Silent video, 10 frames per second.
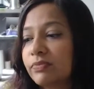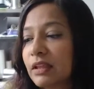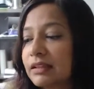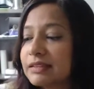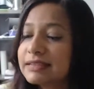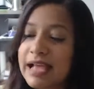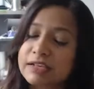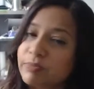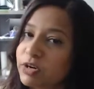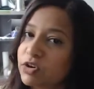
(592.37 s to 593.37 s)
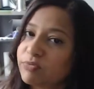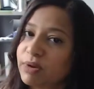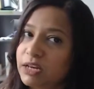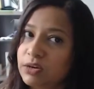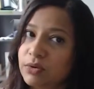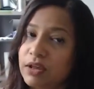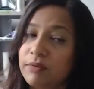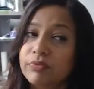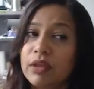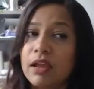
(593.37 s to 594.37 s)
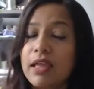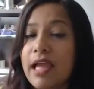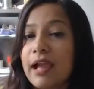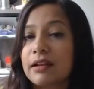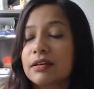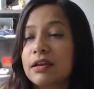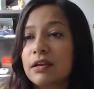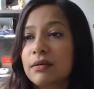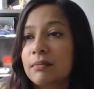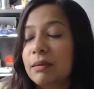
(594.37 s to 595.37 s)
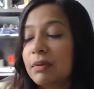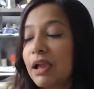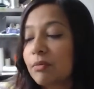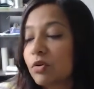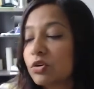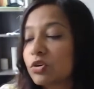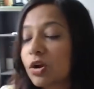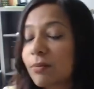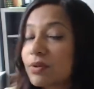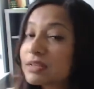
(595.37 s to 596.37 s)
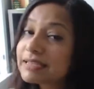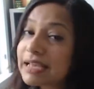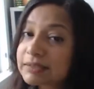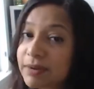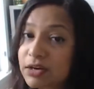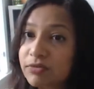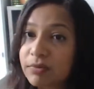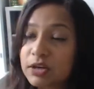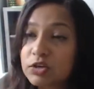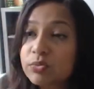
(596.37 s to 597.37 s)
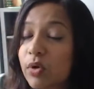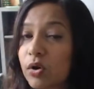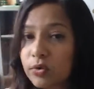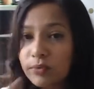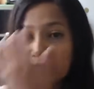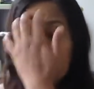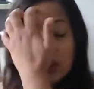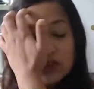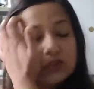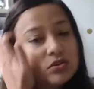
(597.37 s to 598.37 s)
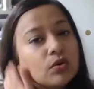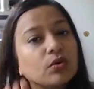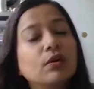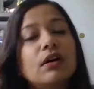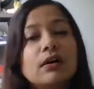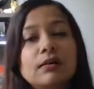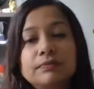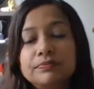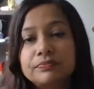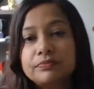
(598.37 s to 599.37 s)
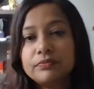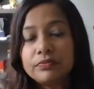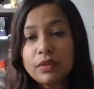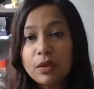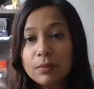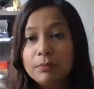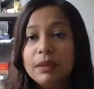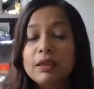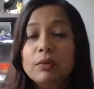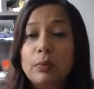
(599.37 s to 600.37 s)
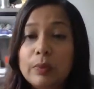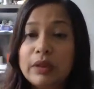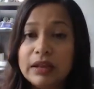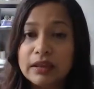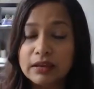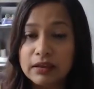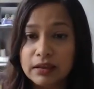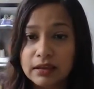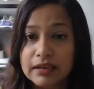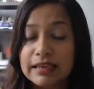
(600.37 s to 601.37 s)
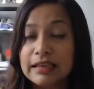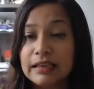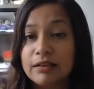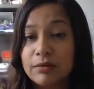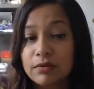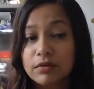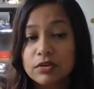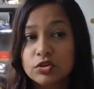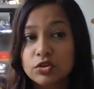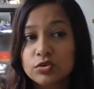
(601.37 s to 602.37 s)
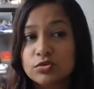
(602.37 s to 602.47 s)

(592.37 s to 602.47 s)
this aspect of money today, and maybe I'm going to talk about this aspect of money tomorrow. So being willing to